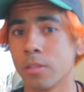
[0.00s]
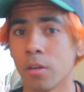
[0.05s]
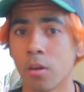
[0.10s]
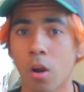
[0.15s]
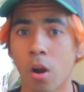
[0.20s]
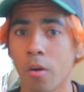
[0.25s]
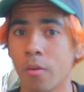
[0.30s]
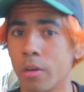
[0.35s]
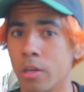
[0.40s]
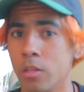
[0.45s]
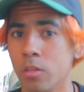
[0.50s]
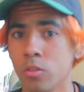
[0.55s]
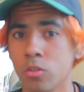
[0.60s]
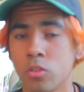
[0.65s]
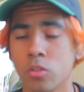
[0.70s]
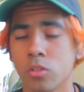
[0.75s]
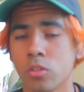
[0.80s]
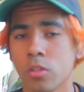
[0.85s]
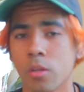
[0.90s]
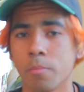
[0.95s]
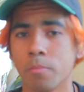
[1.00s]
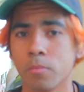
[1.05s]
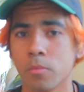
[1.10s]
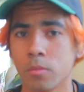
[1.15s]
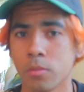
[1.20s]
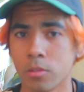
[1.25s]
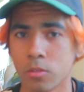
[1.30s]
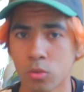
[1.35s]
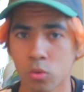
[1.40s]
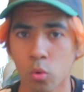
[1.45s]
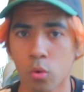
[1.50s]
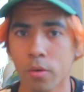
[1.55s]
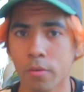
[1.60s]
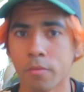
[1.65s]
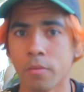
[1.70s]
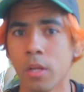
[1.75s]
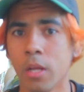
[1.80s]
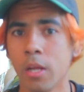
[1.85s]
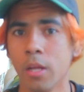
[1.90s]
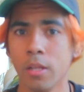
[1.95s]
they're already used to some sort
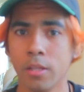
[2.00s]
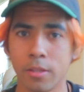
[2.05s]
of